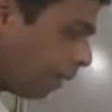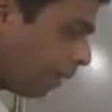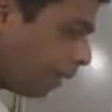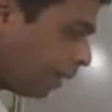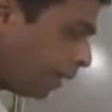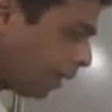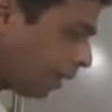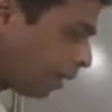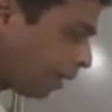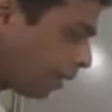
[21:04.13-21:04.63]

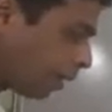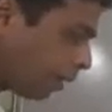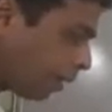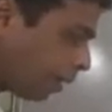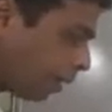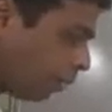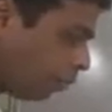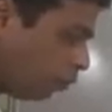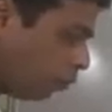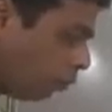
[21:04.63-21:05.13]
dx is
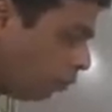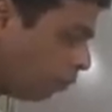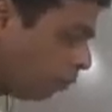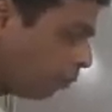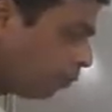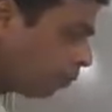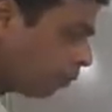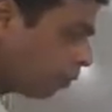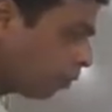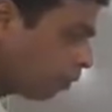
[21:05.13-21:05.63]
equal to
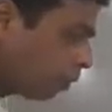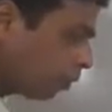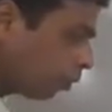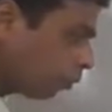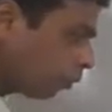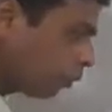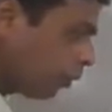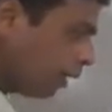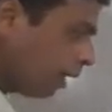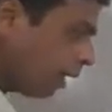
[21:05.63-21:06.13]

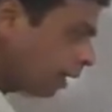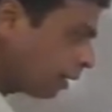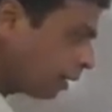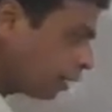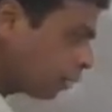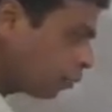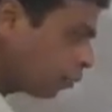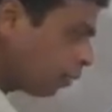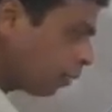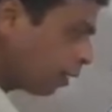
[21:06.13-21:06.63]
3x
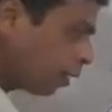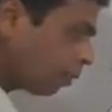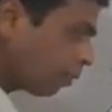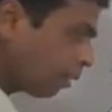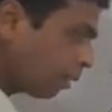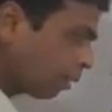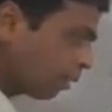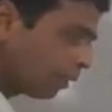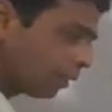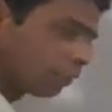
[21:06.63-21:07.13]
square
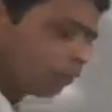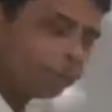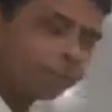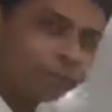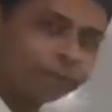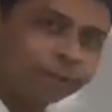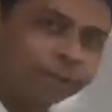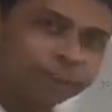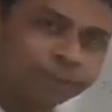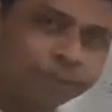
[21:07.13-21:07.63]
minus
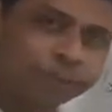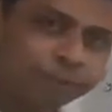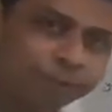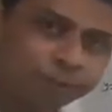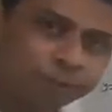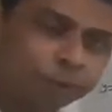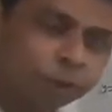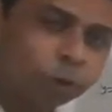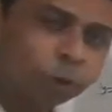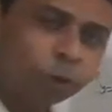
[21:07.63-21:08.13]
1.
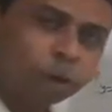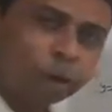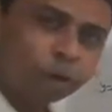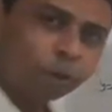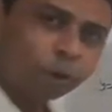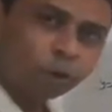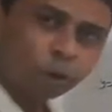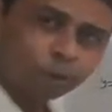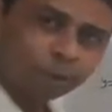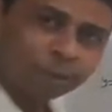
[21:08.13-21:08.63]
You have
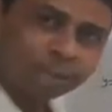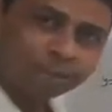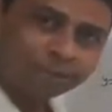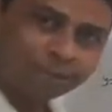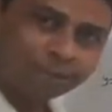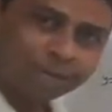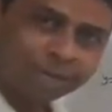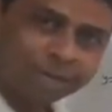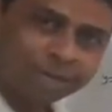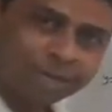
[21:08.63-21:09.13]
got dy by
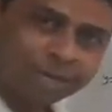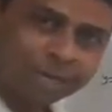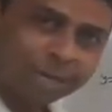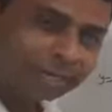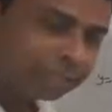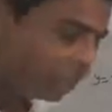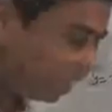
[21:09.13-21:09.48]
dx,